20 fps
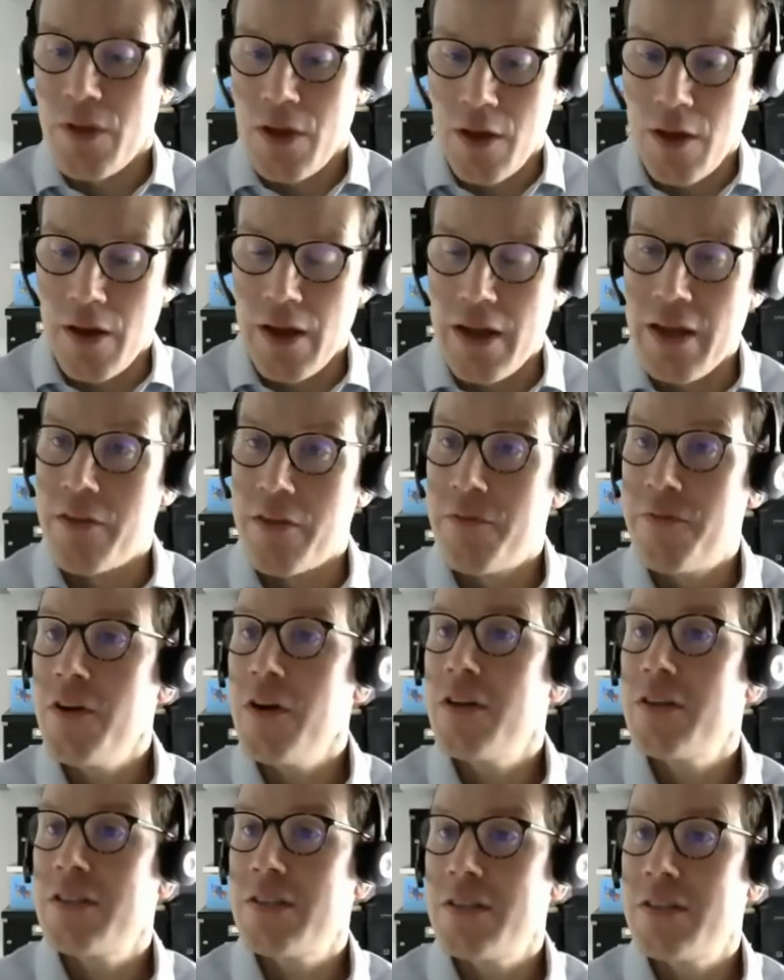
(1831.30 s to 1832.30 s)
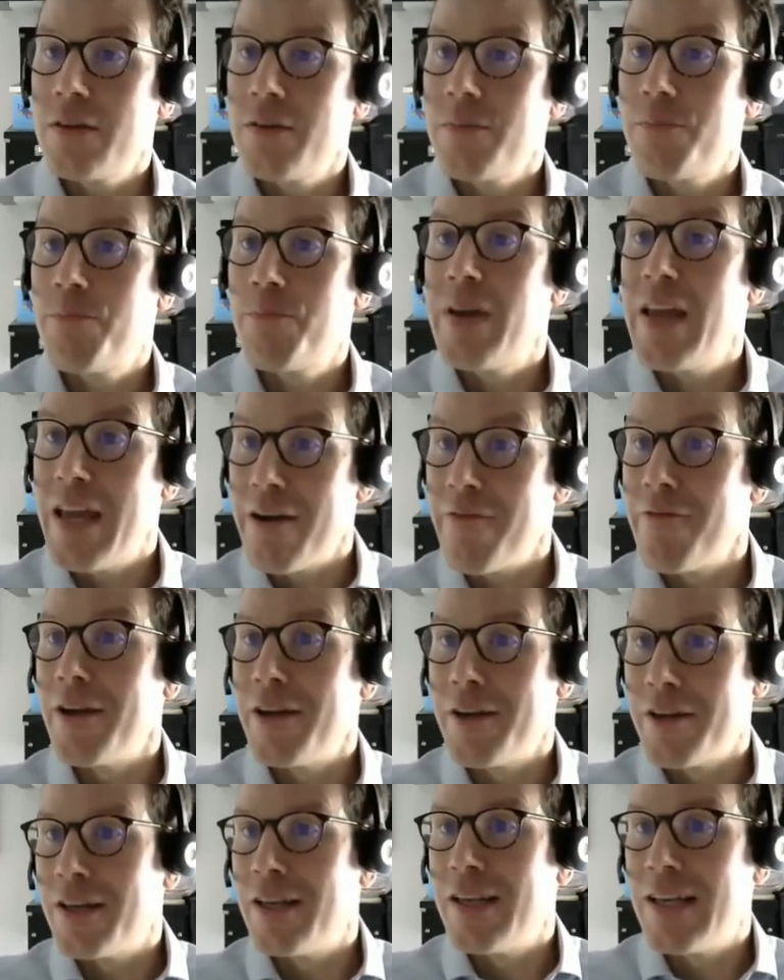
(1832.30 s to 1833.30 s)
uh, in the first
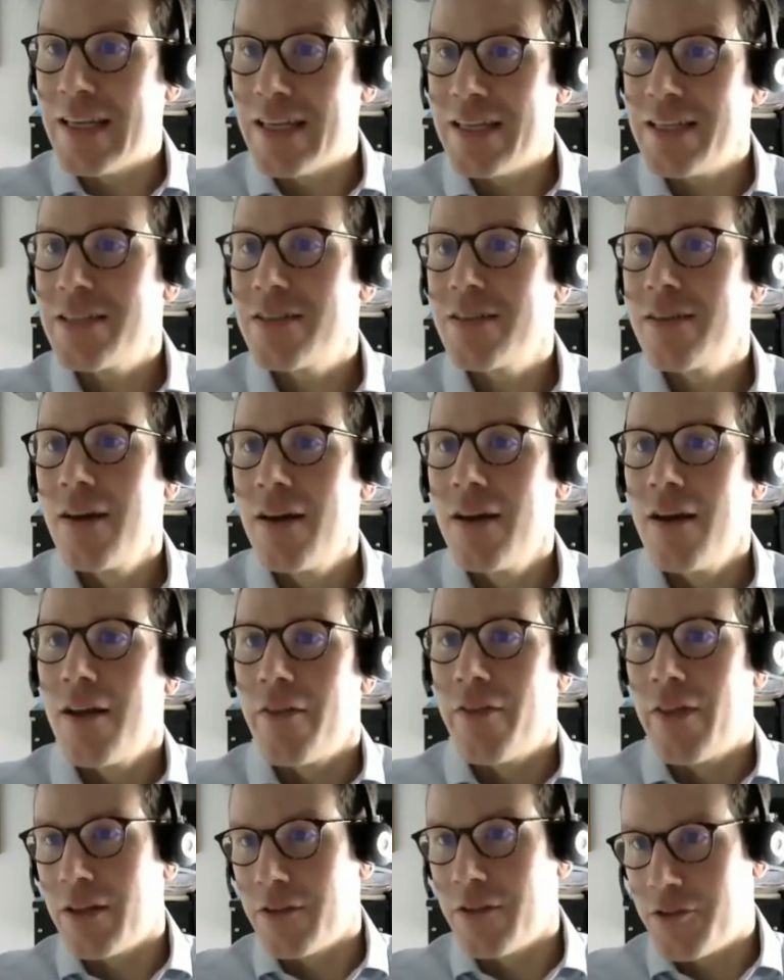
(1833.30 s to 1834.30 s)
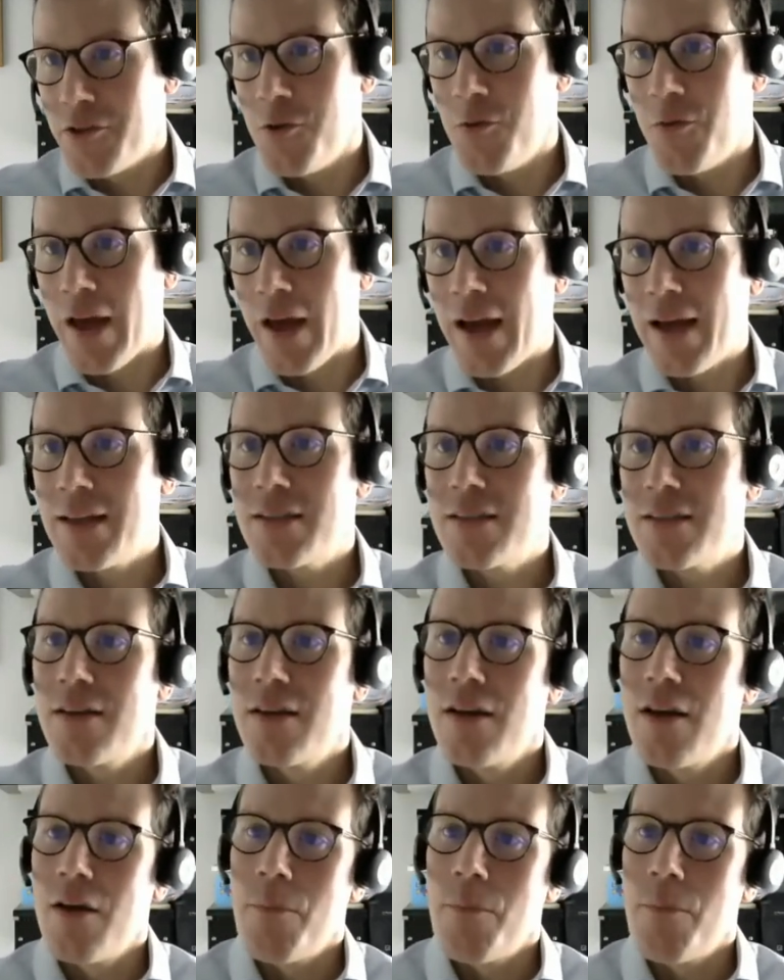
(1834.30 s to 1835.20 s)
period at least, they'll do that.